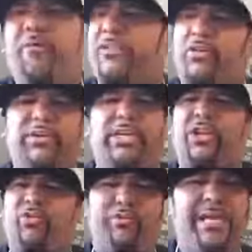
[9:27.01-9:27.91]
know if he's going to
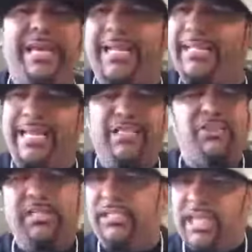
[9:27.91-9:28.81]
get a career and
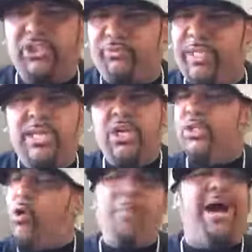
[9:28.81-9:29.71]
an injury.
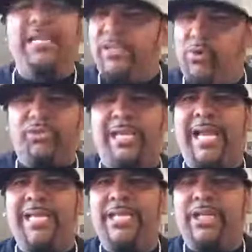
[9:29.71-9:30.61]
Nobody knows
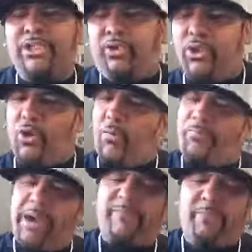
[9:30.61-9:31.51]
that. So, you know,
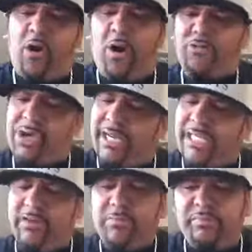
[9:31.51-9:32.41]
Brett Favre, you got to
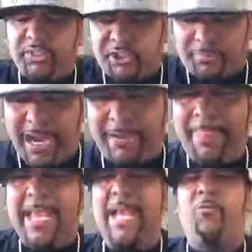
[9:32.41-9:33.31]
give him
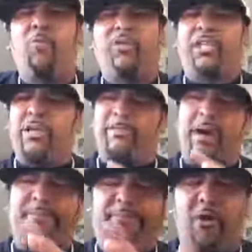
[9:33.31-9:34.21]
respect. And one thing
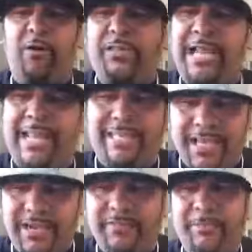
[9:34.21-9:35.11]
about Favre that I
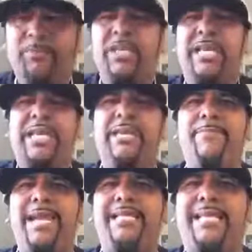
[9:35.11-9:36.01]
loved, he
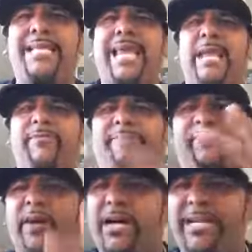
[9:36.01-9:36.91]
made the game
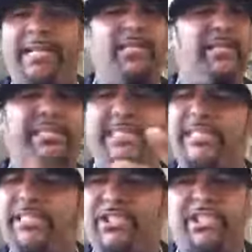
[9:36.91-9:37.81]
fun and look
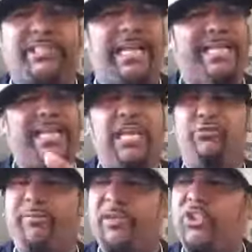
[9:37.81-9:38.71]
easy, just like Ken
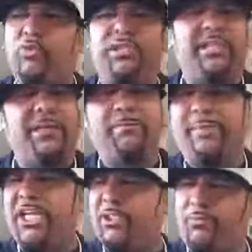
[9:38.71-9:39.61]
Griffey Jr. did in
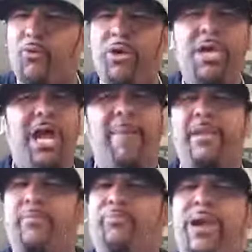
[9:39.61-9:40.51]
baseball. I
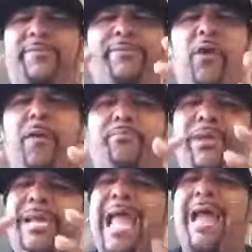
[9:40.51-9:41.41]
mean, Brett Favre
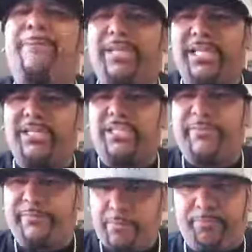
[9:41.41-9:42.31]
bring happiness to the
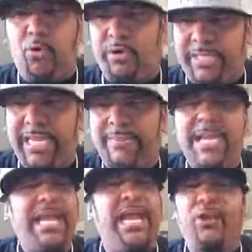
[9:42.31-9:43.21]
football game,
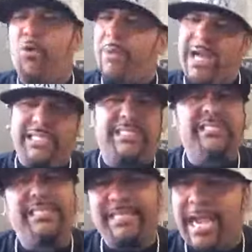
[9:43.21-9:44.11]
and nobody
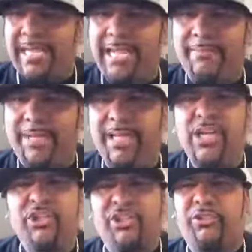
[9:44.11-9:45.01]
could deny that, man.
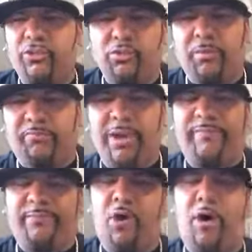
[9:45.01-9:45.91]
Salute to
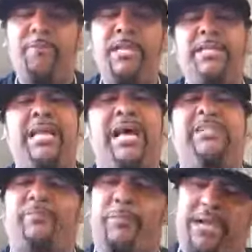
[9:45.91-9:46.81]
Brett Favre. Now,
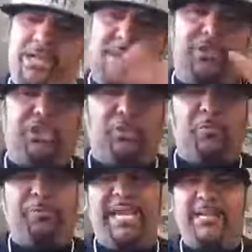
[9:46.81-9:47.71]
as for my number
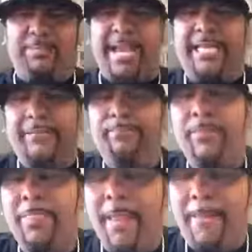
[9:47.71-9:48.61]
two, Peyton Manning.
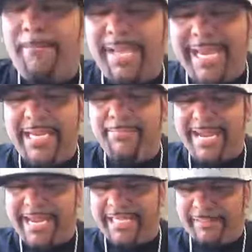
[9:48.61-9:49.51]
Peyton
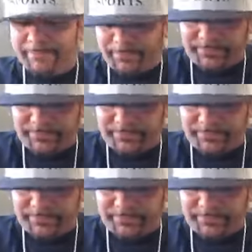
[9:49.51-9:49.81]
Manning,